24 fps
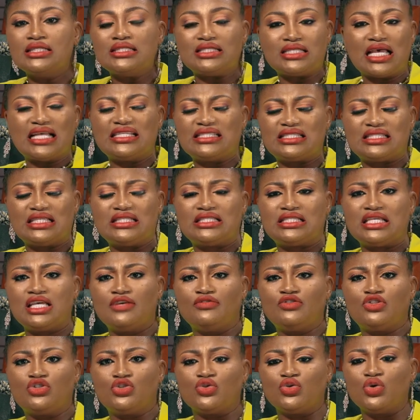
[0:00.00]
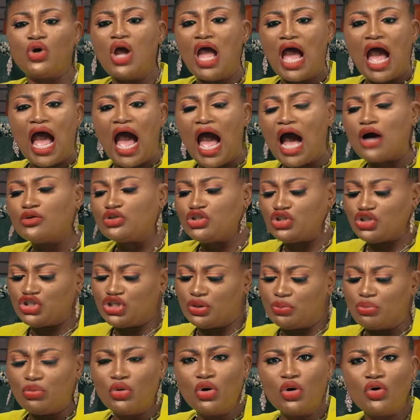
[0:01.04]
sensitive to how she
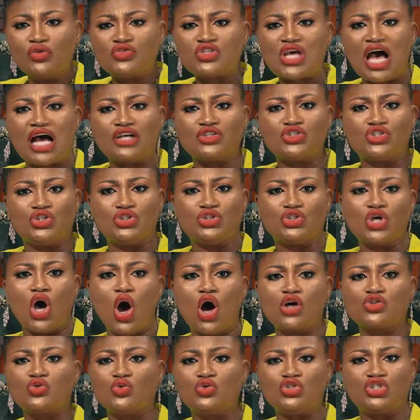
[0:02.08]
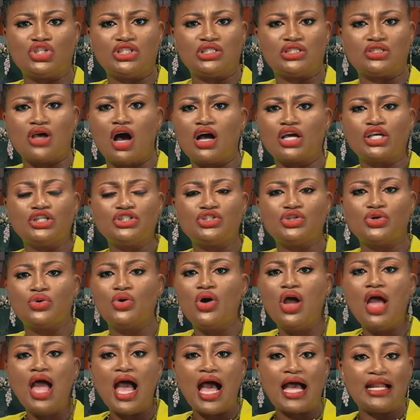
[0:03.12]
moves, how she talks, who she's talking to
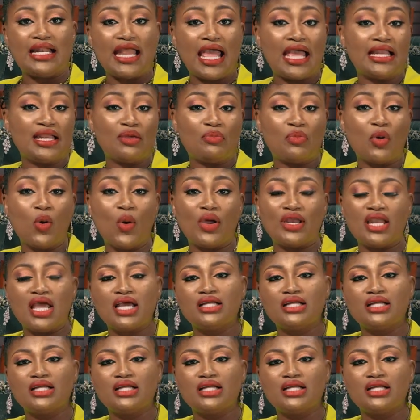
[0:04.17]
at any point